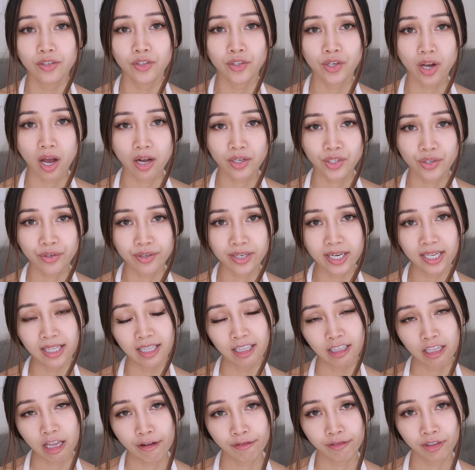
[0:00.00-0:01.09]
doctorate
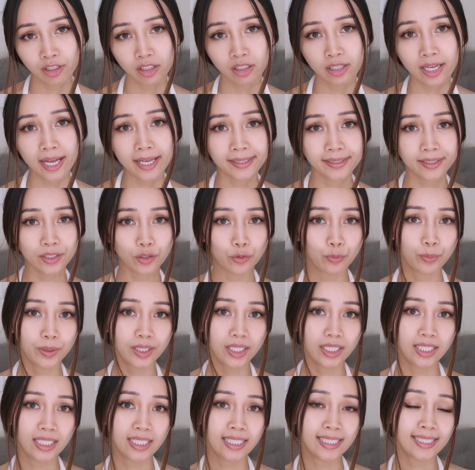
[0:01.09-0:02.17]
level
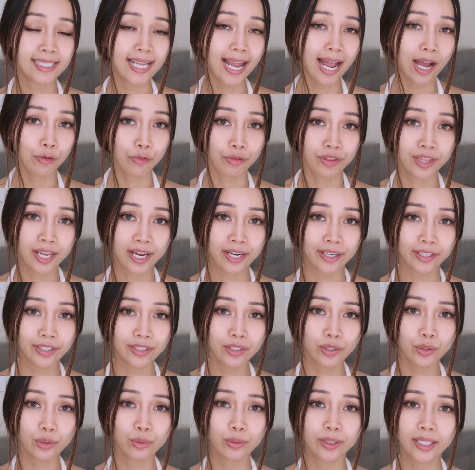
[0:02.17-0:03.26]
SLPs out
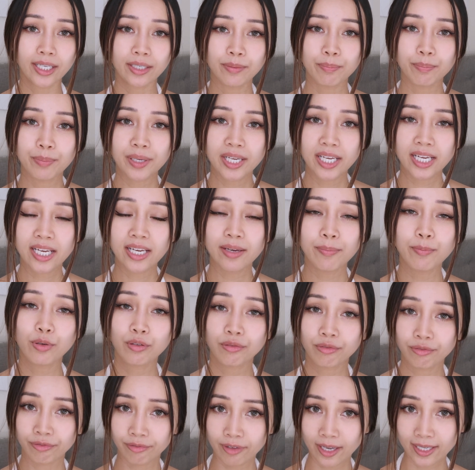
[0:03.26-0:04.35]
there who can be
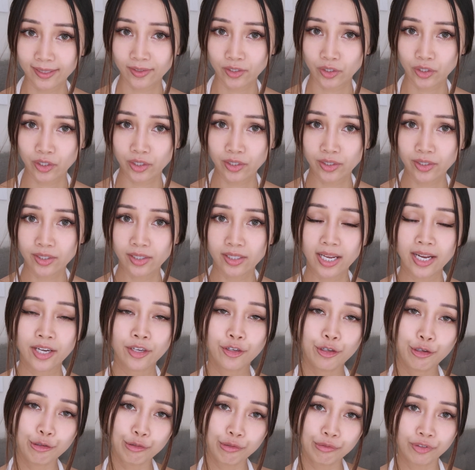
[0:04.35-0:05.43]
professors in
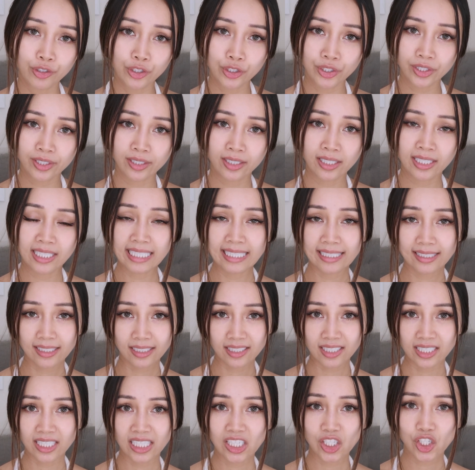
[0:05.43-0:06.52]
universities to
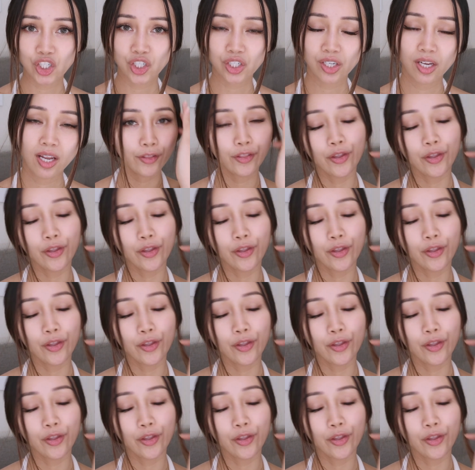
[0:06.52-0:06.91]
teach.